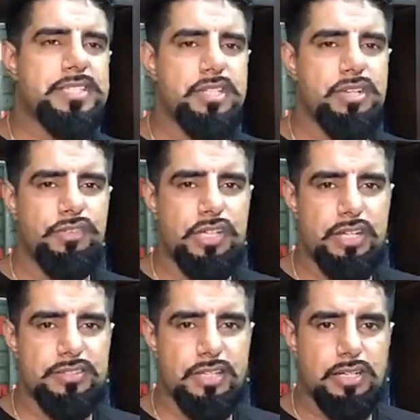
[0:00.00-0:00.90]
Messenger of
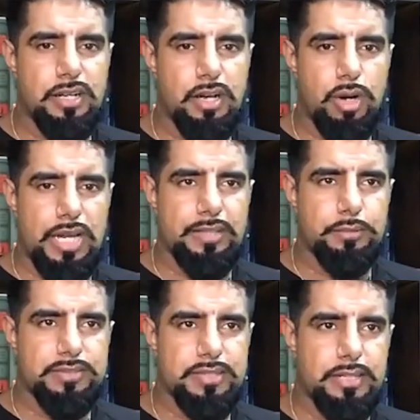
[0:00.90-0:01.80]
Allah sallallahu
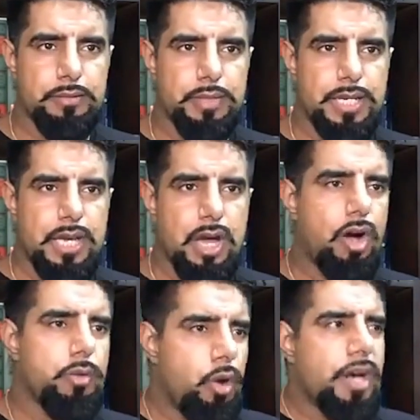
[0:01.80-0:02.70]
alaihi wasallam.
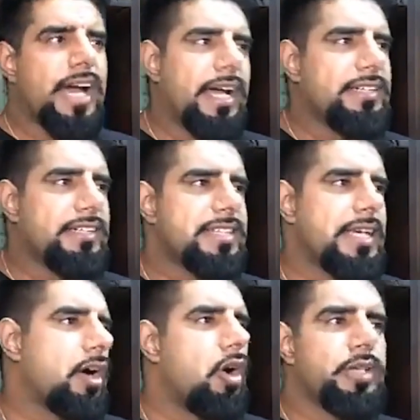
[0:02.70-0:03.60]
On one hand, he's
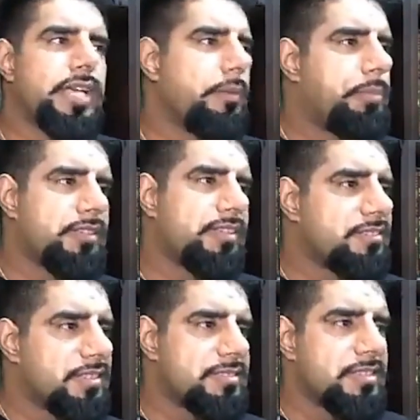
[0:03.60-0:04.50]
saying, oh yeah,
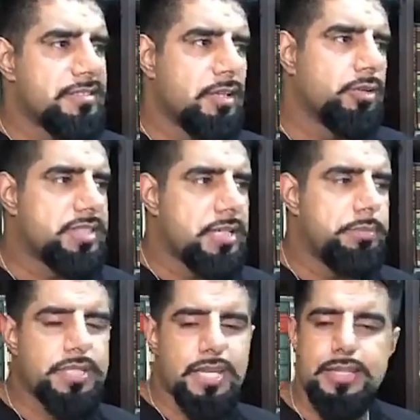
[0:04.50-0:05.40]
brothers, sisters, they all
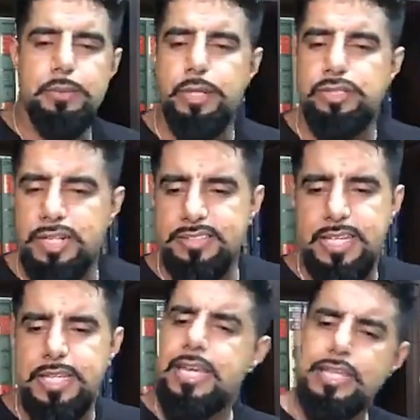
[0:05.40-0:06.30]
sleep together. Then we're trying to
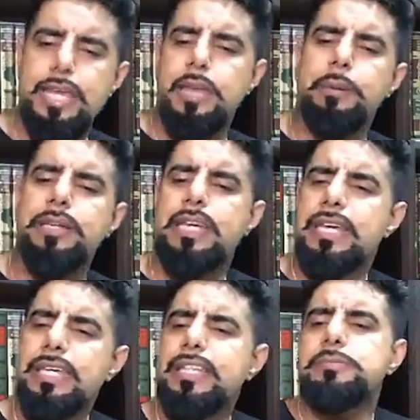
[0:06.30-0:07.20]
say, yeah, but
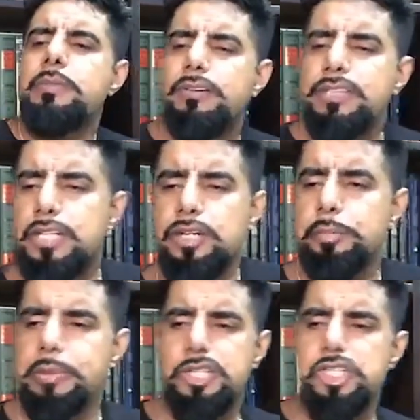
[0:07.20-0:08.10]
he's marrying a
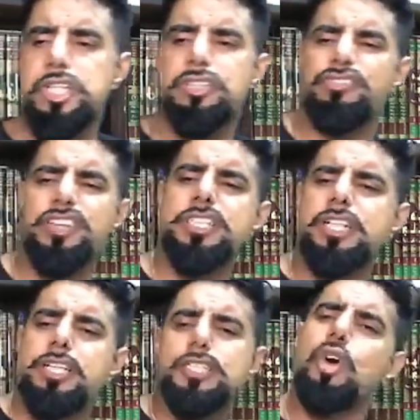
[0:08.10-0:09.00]
girl because she's
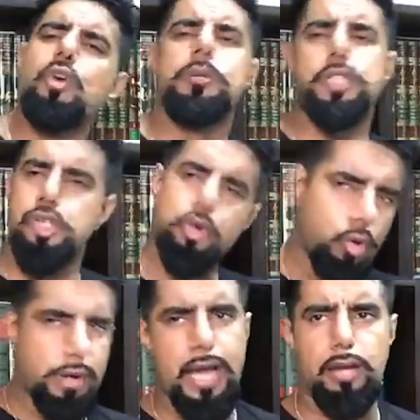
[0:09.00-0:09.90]
physically so
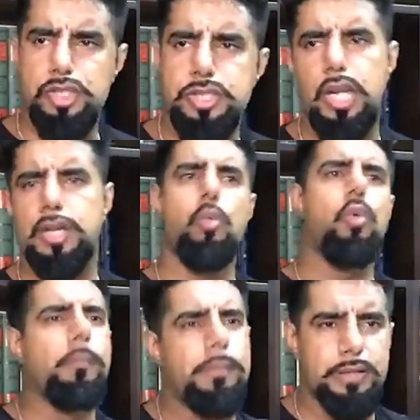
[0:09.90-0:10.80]
mature now. She's like a
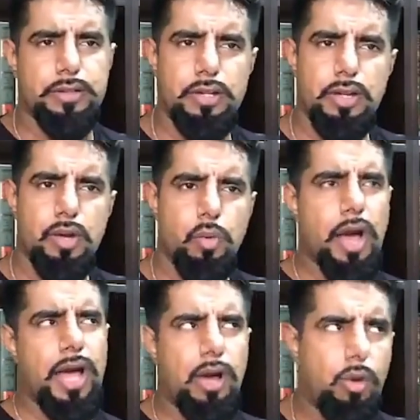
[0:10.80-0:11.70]
woman.
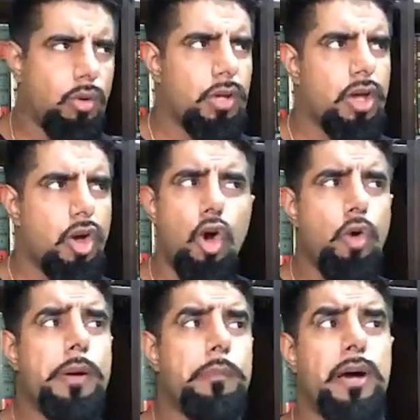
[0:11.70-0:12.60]
Wow.
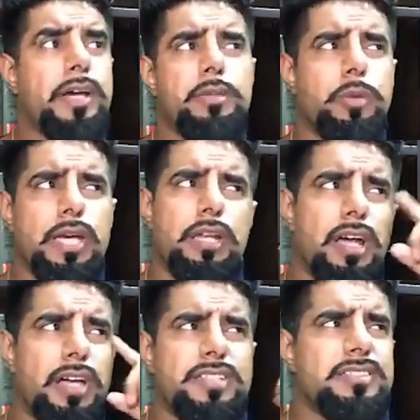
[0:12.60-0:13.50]
But by the way,
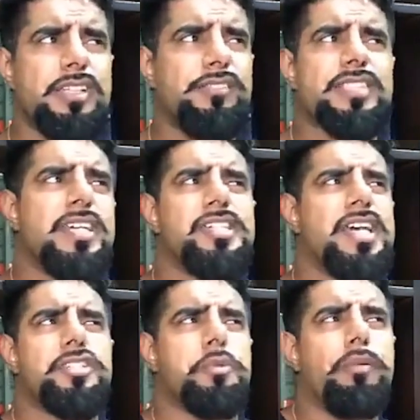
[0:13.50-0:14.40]
Allah doesn't even say
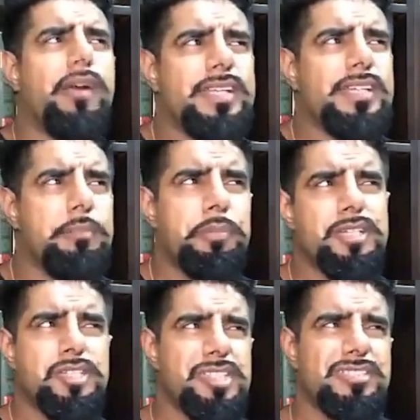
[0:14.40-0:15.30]
she has to pray yet
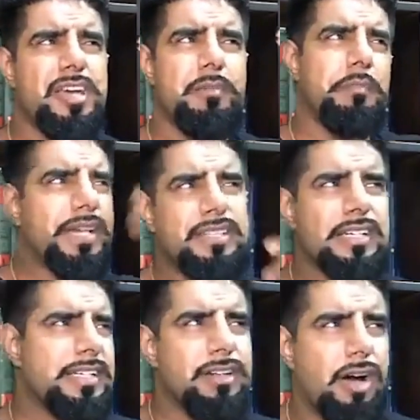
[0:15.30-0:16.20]
because she's
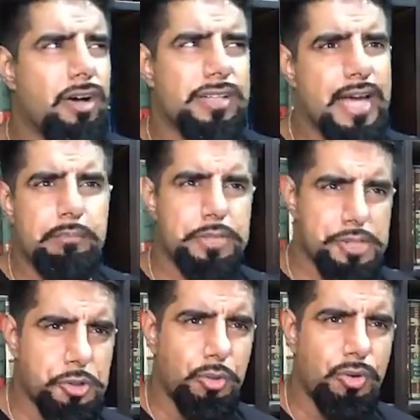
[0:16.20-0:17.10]
mentally not that
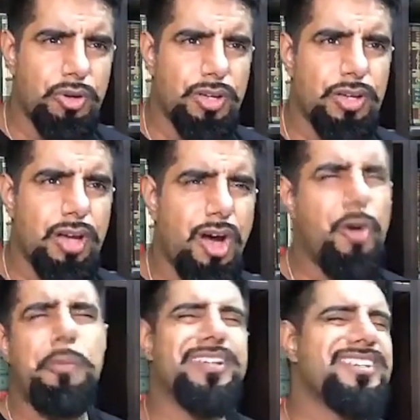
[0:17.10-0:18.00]
mature.
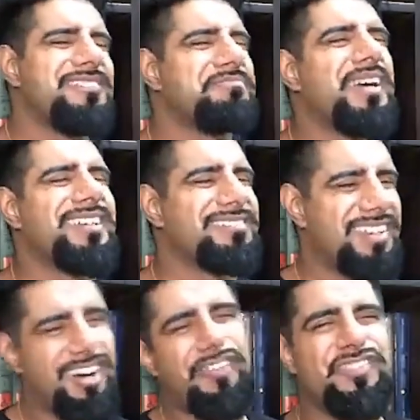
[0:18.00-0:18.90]
But
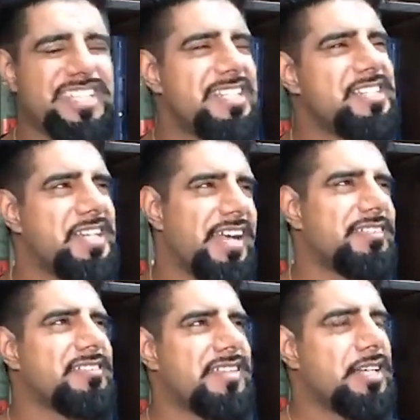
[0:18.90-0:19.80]
obviously she
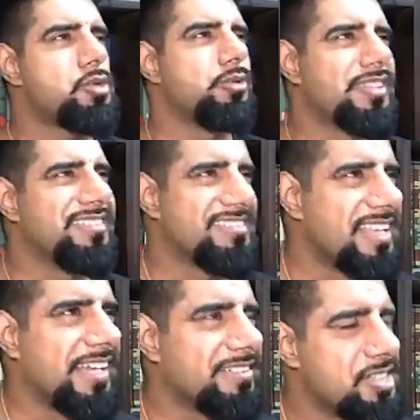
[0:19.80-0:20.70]
gets sexual
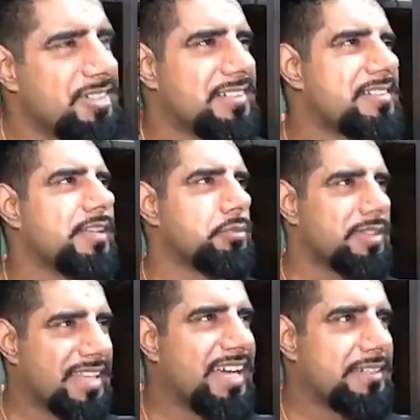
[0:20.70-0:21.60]
consent. She understands
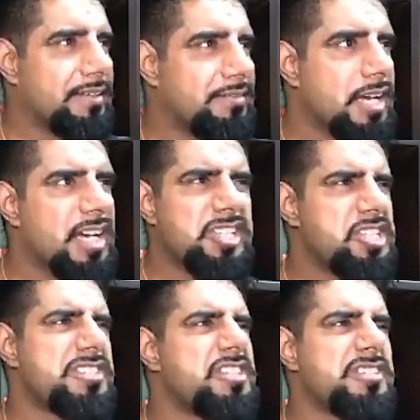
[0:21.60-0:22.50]
what that is.
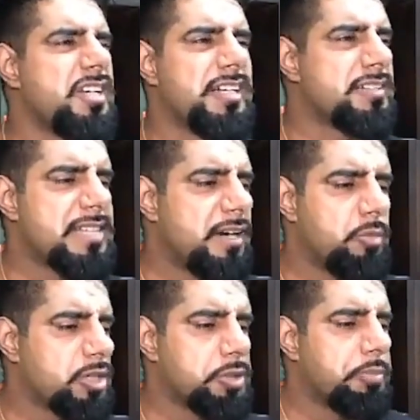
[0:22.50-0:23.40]
She just doesn't
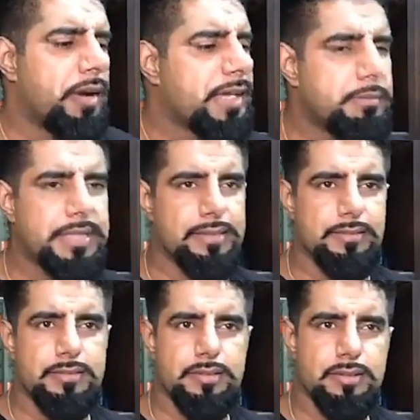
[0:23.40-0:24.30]
understand what to pray
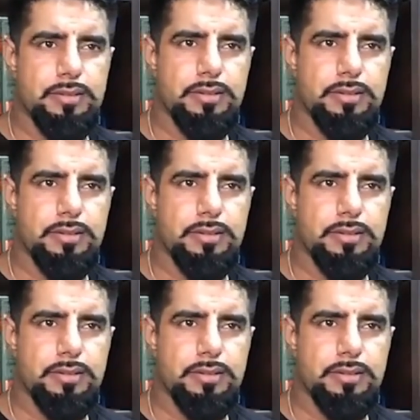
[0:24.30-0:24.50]
means.